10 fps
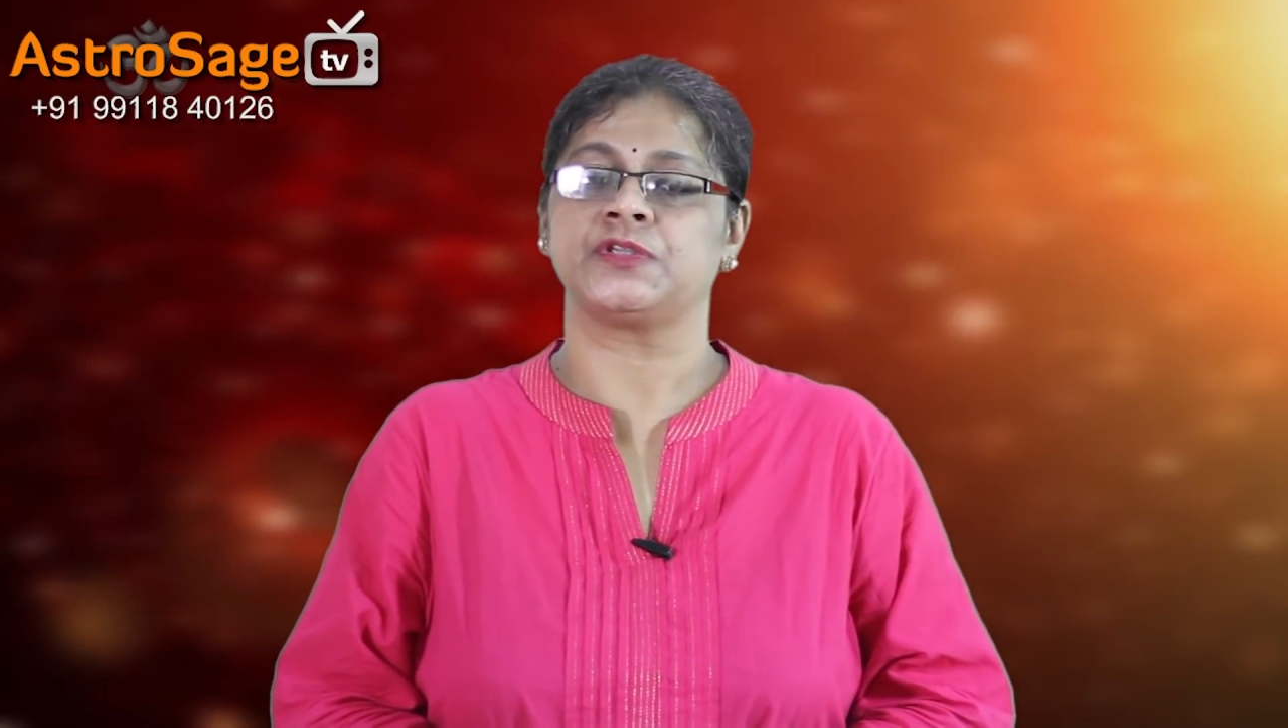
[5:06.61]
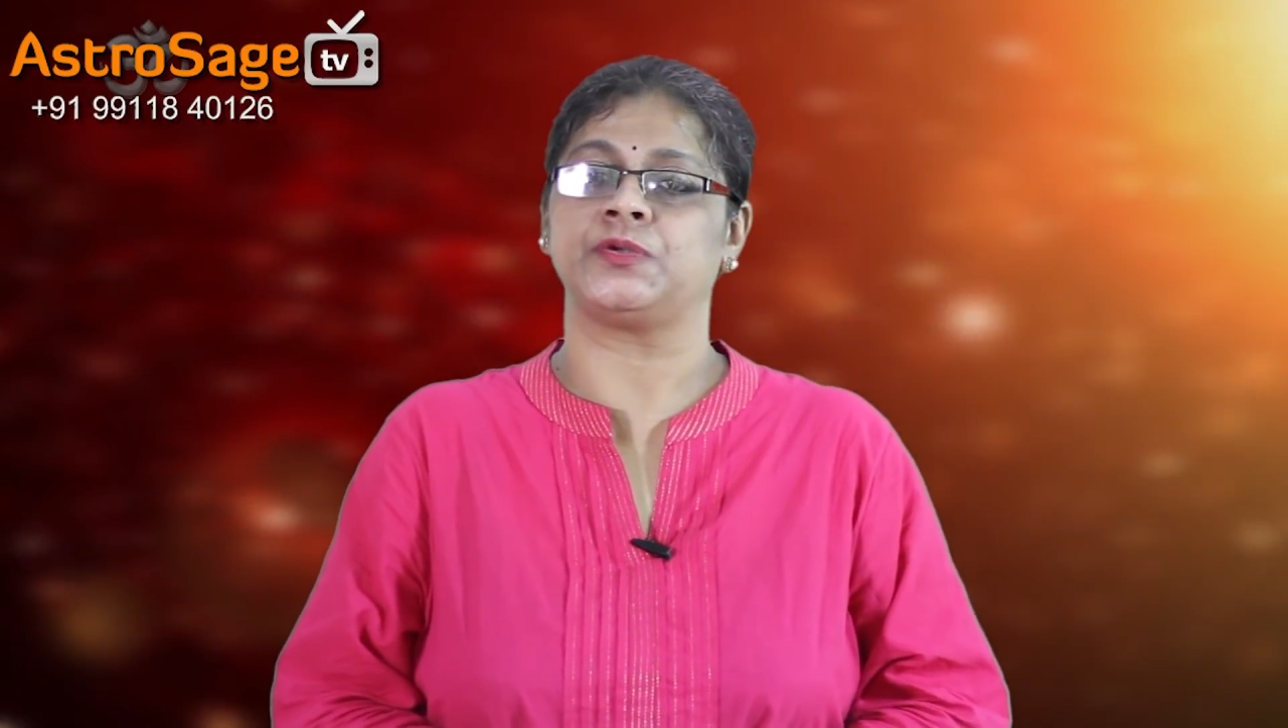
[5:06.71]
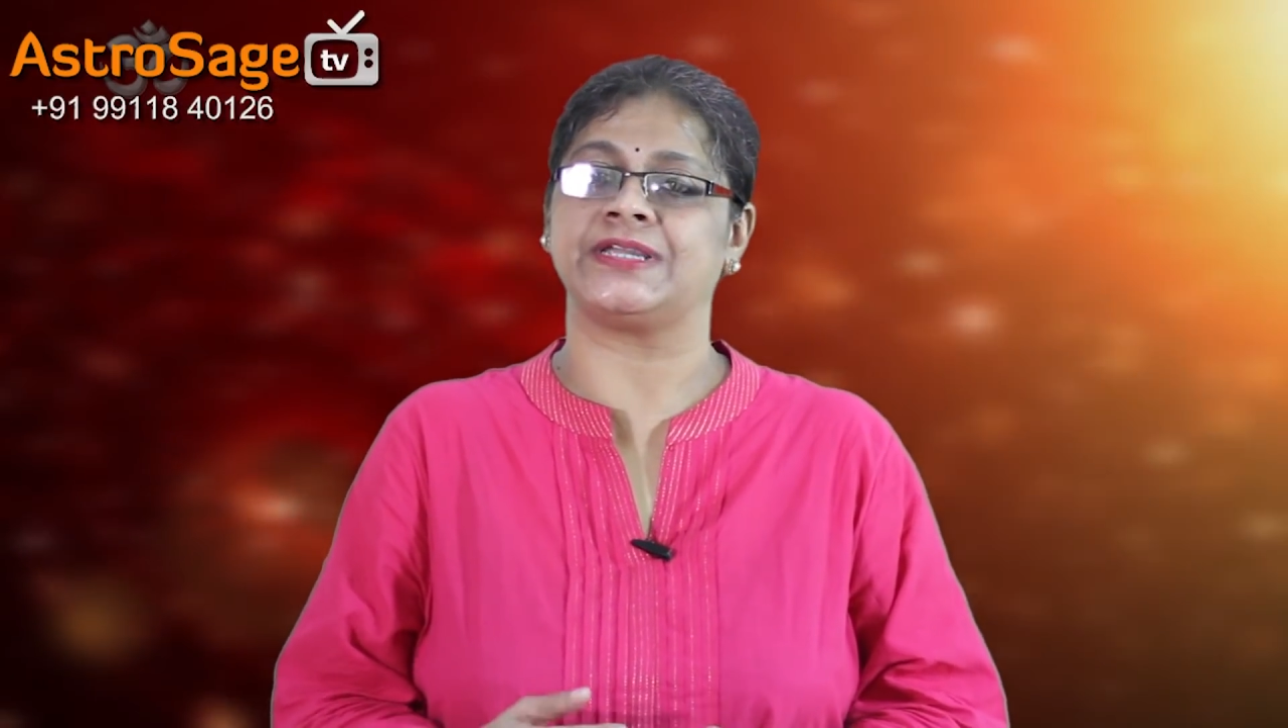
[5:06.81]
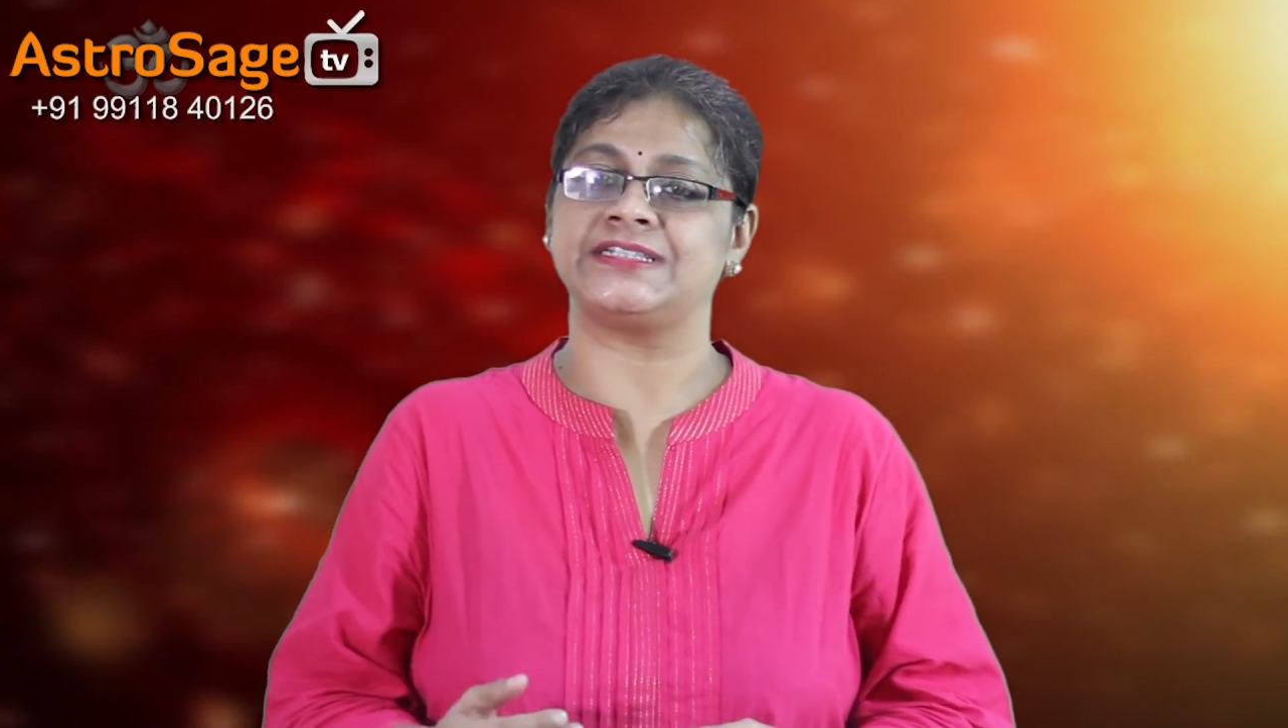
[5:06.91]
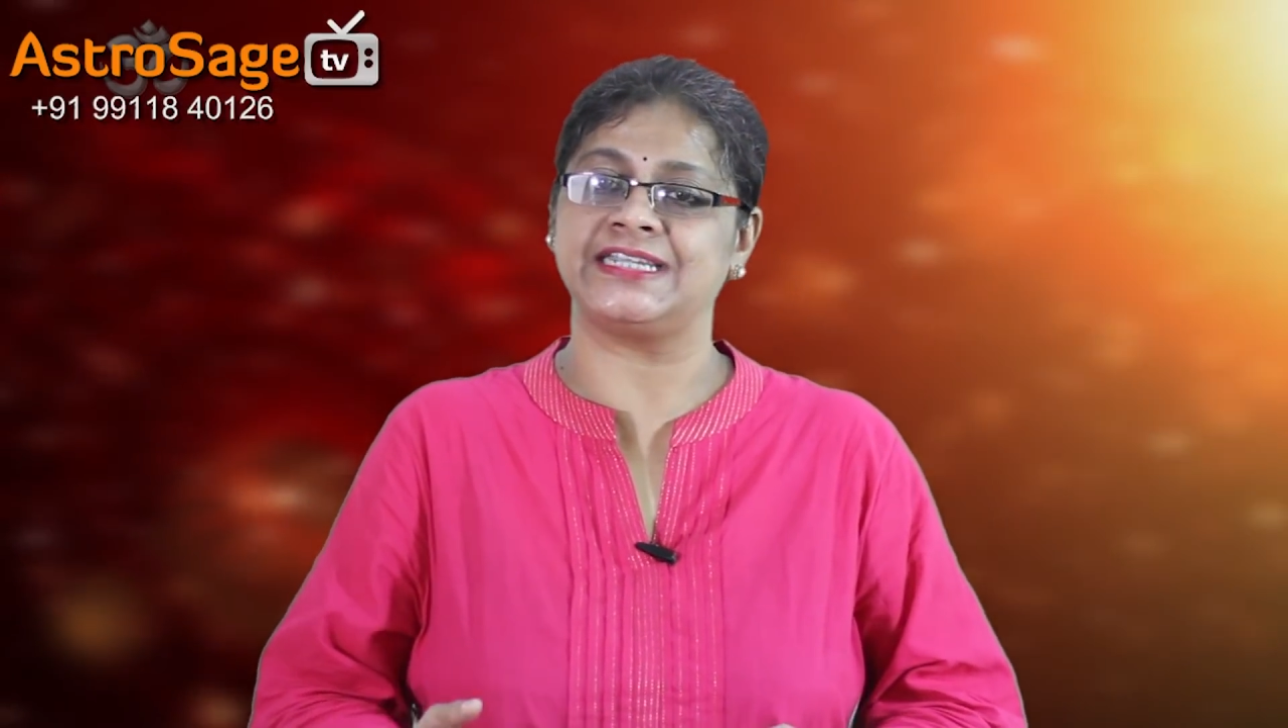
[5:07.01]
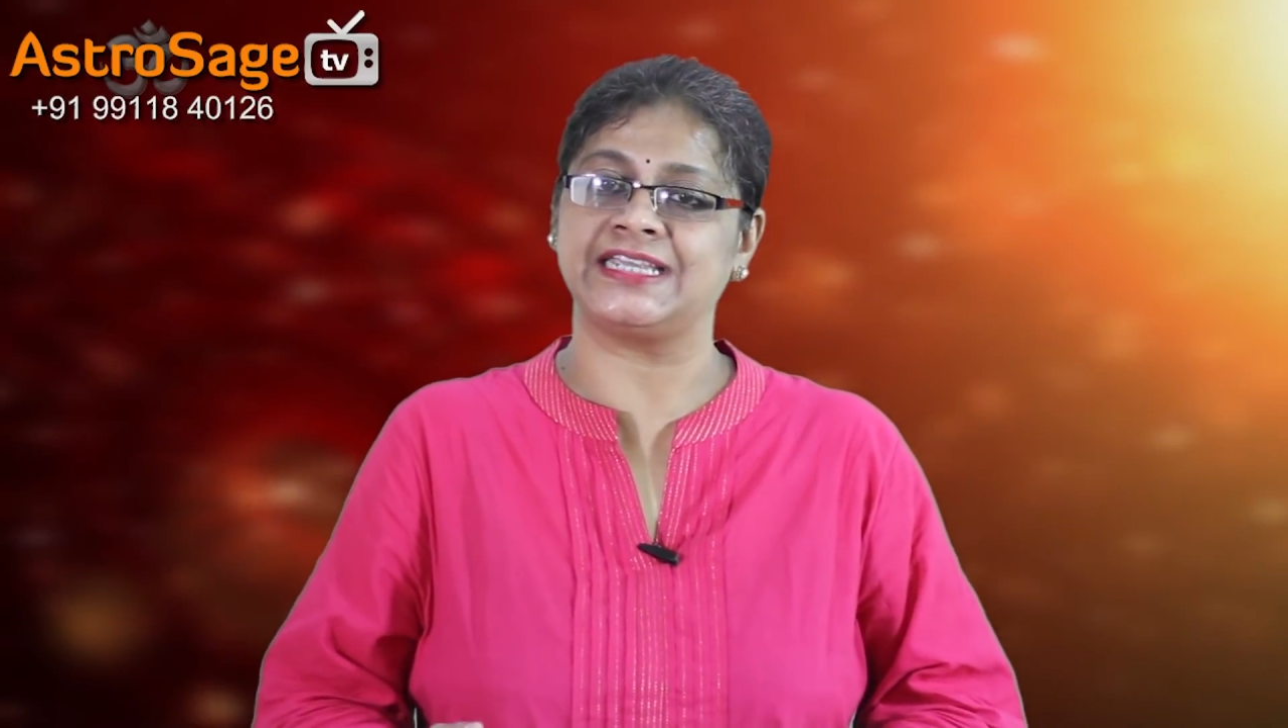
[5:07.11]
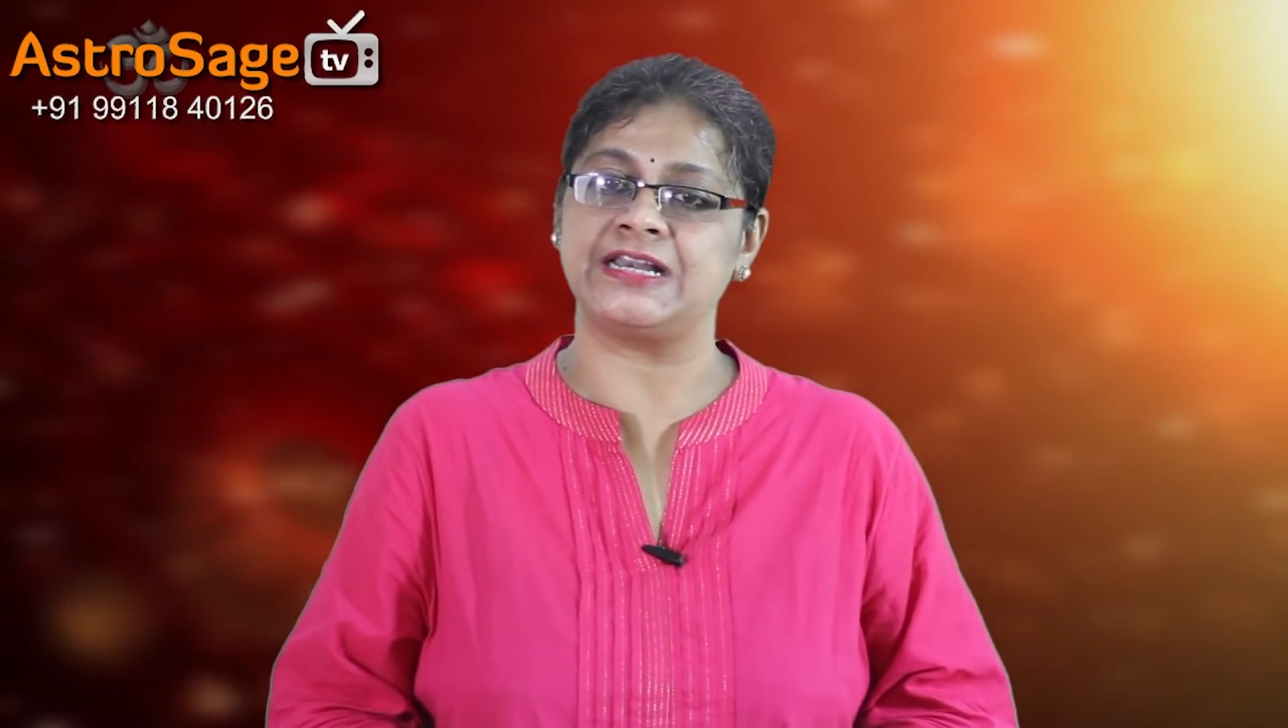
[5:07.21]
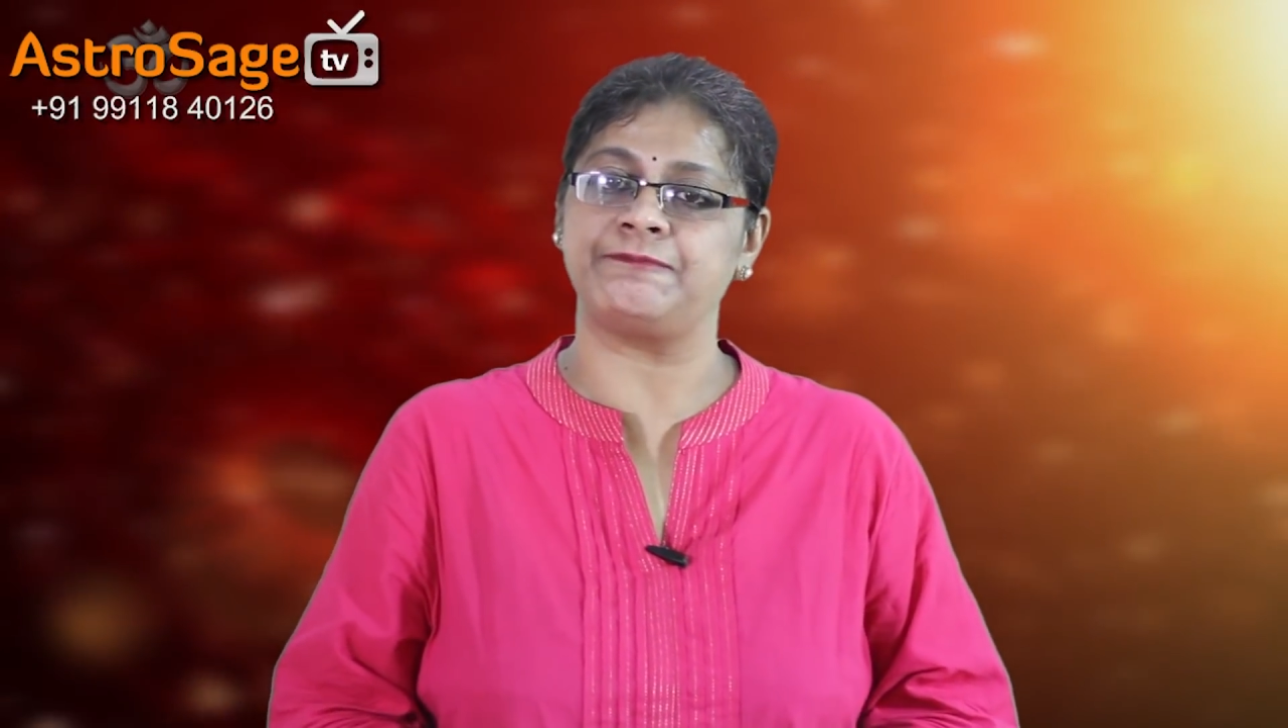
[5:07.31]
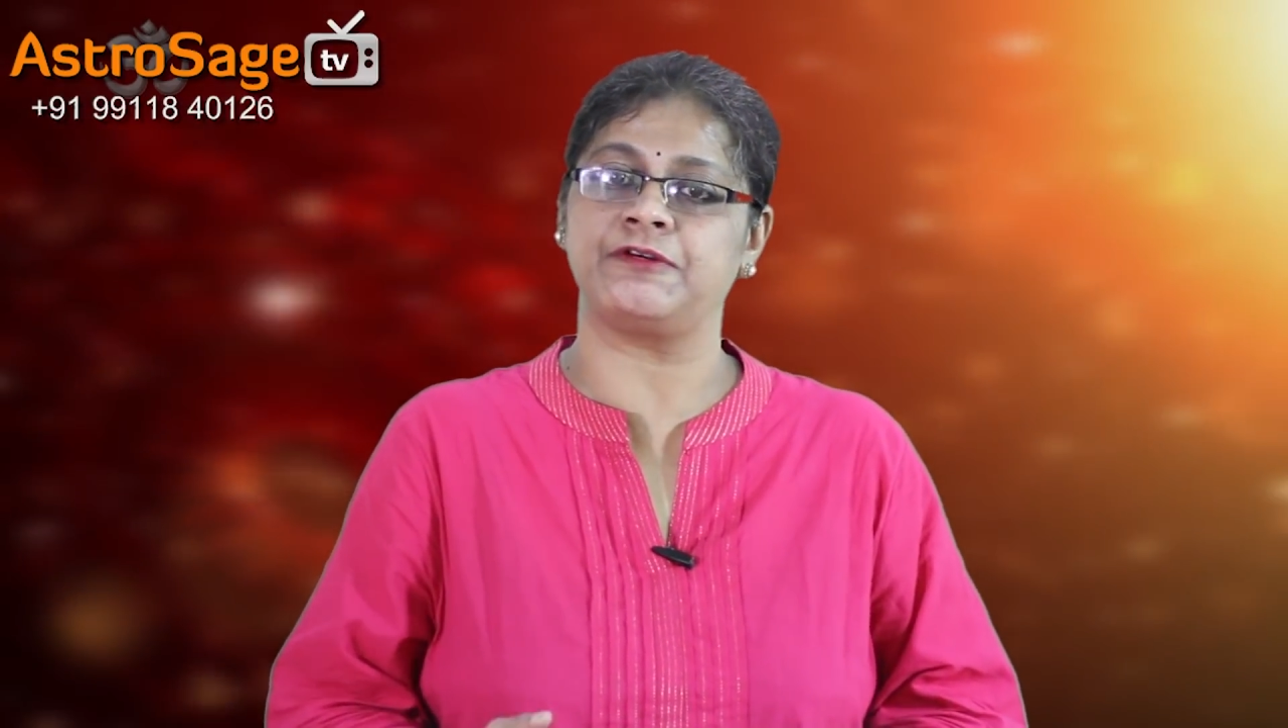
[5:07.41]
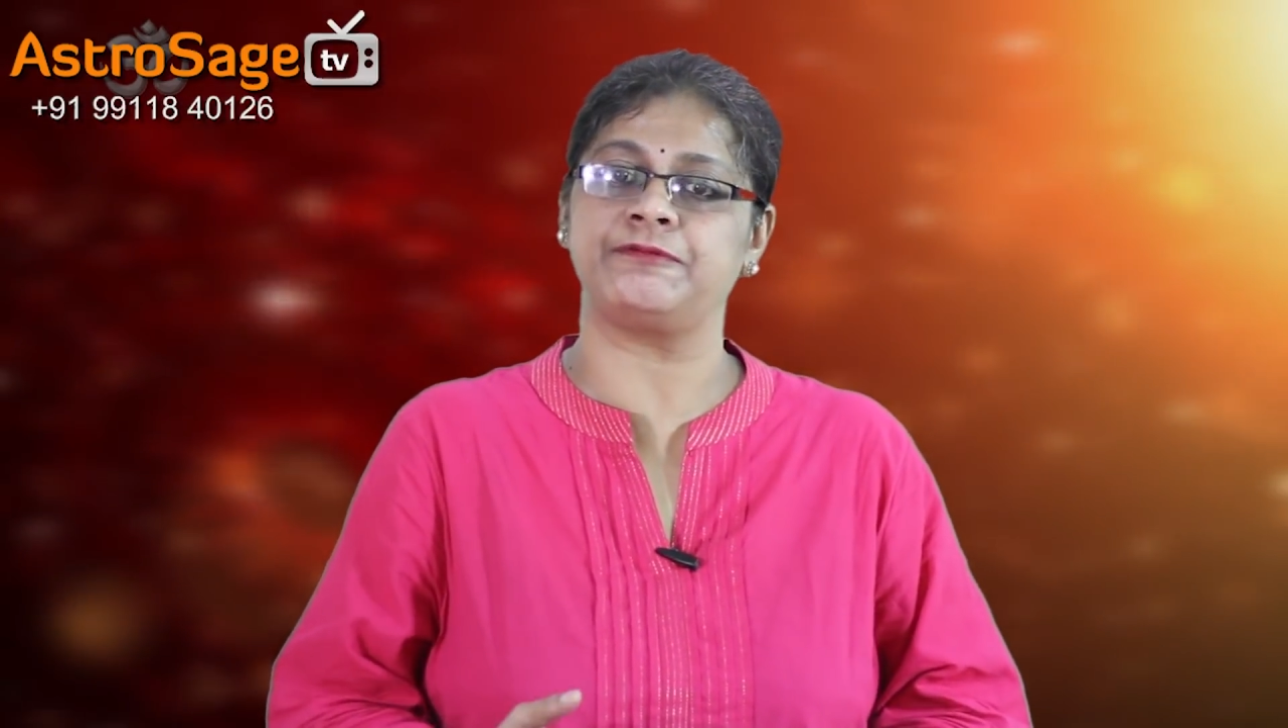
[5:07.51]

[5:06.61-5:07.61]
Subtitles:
You can take help